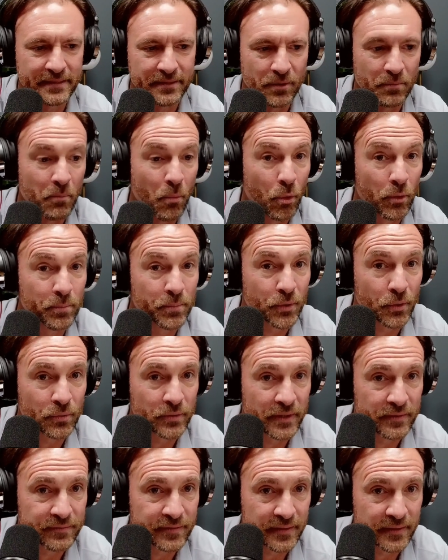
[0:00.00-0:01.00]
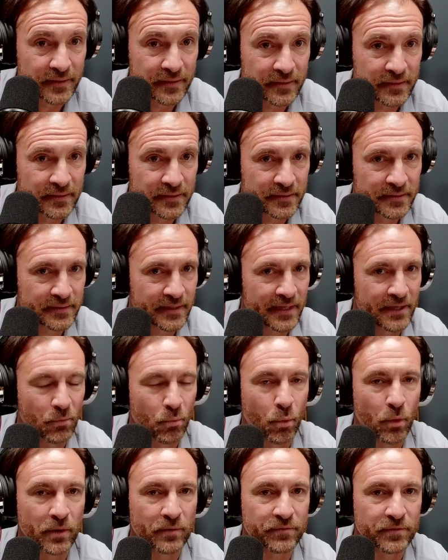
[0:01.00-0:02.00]
more prolific kind of
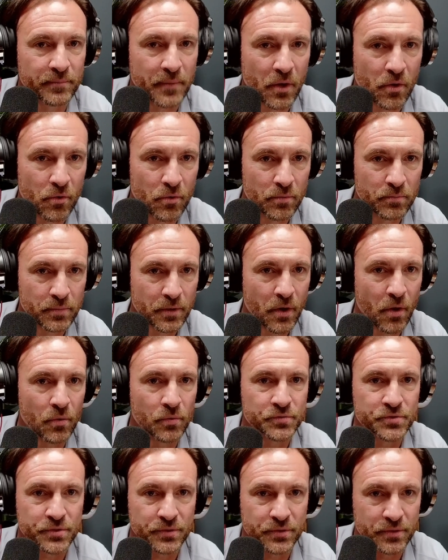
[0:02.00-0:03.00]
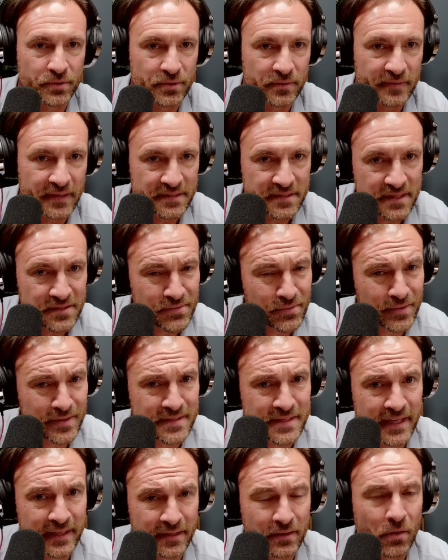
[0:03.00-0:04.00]
work from home culture, and it's really taken